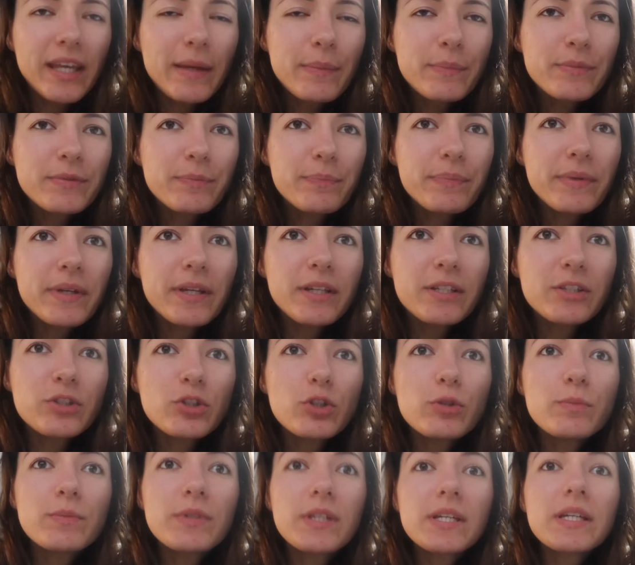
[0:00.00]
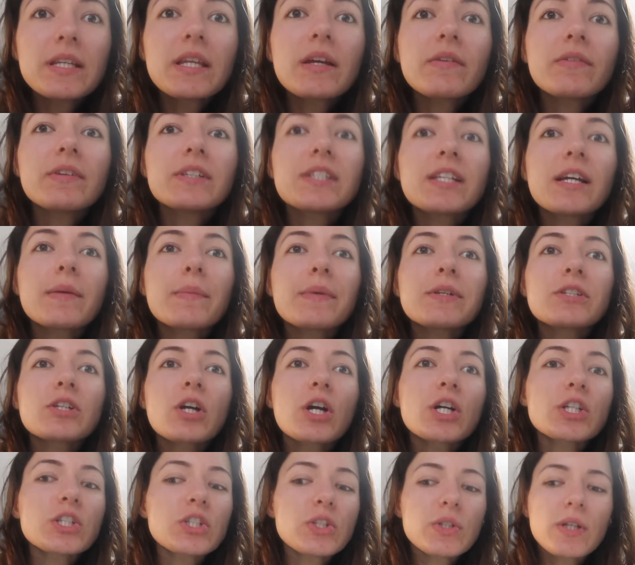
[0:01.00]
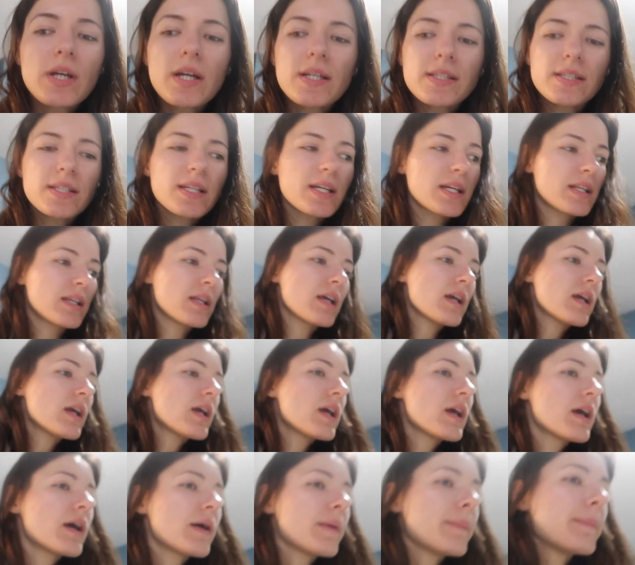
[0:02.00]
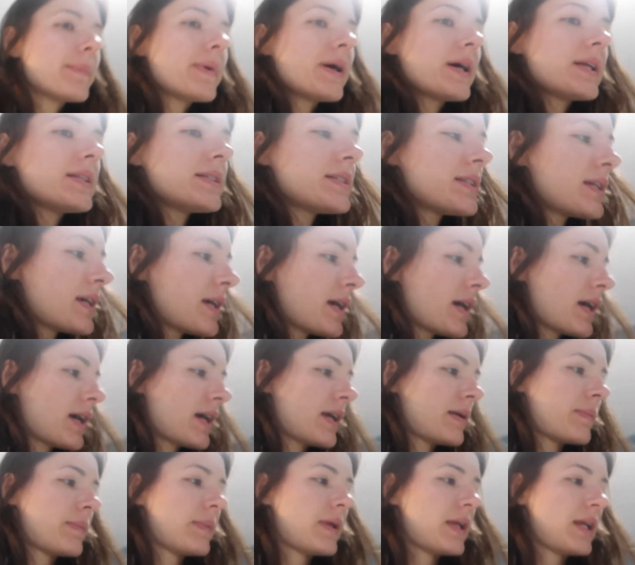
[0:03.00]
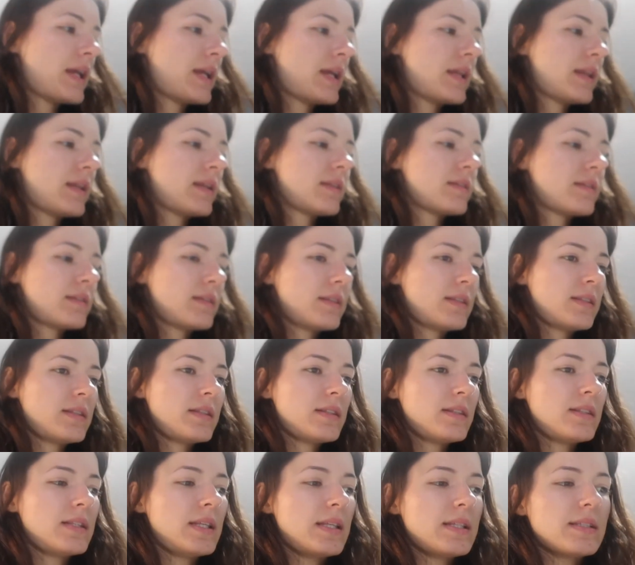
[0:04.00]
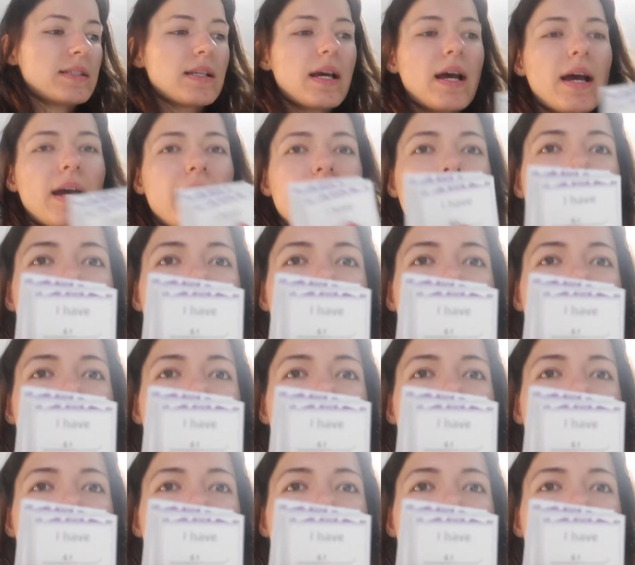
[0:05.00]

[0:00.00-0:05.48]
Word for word: keeps being zoomed in every time I talk to you guys again. But I made these I